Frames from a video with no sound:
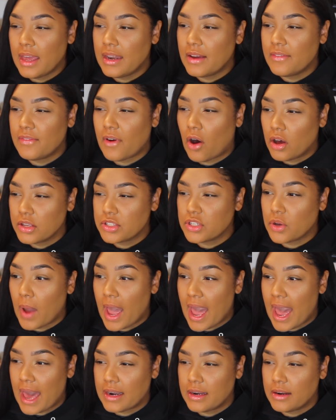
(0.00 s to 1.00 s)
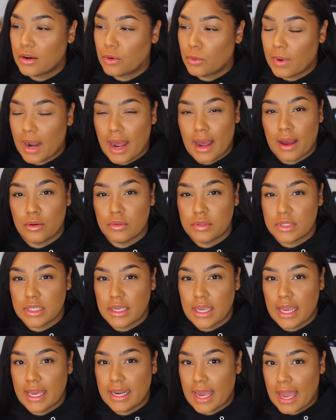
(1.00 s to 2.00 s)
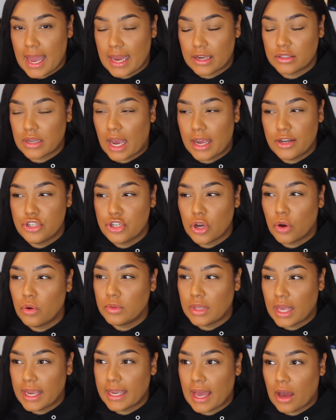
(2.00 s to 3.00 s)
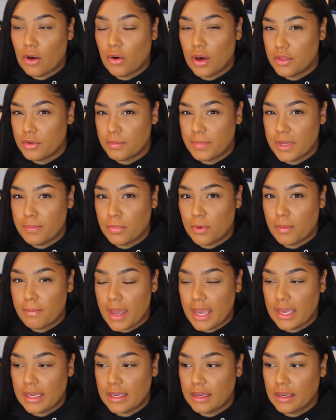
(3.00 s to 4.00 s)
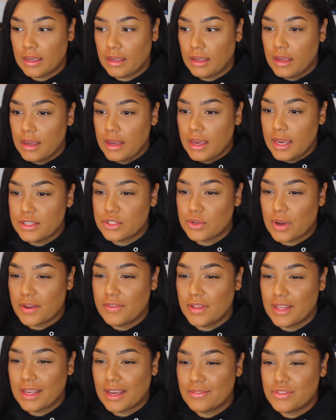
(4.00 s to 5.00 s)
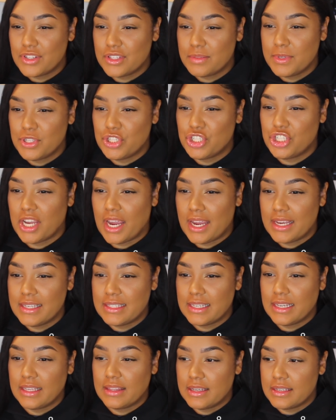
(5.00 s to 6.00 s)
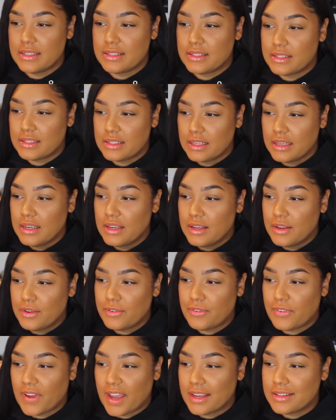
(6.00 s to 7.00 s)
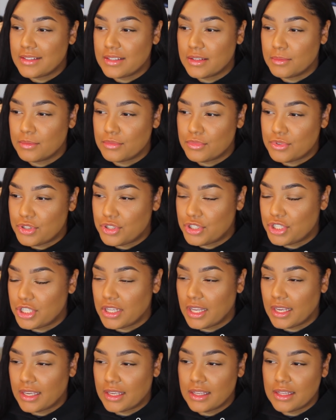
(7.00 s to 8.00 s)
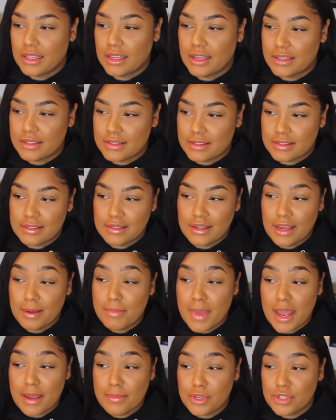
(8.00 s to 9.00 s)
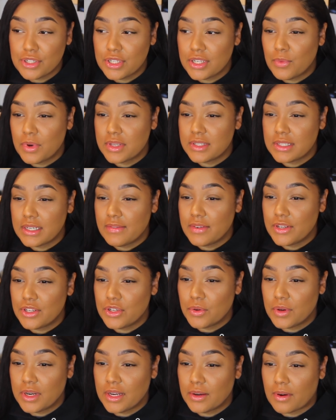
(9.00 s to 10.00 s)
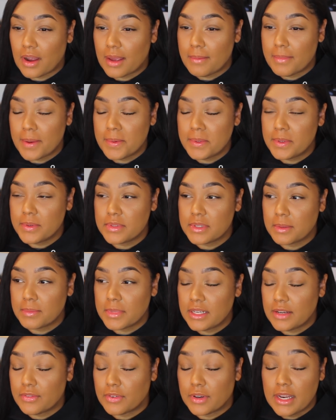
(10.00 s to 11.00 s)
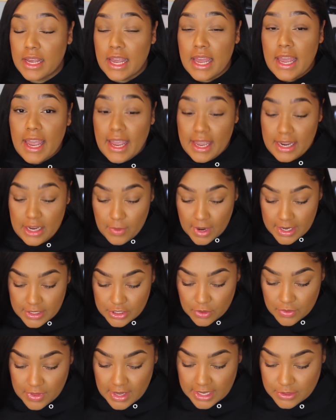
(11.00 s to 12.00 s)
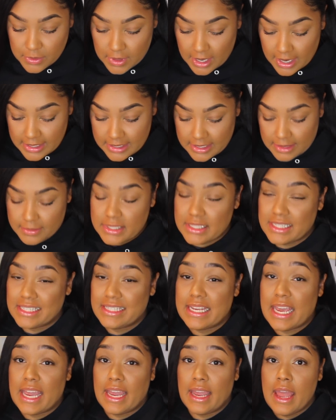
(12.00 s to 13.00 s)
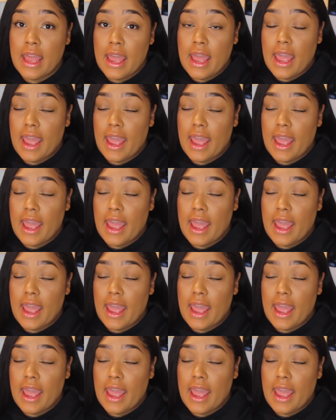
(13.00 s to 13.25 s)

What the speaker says: I've also had it around, and I don't like how other people make it, and so I feel like I've just been chasing this phantom chilaquiles, and maybe she wasn't even doing it right. Maybe it was something different. Anyway, so that's what I attempted today.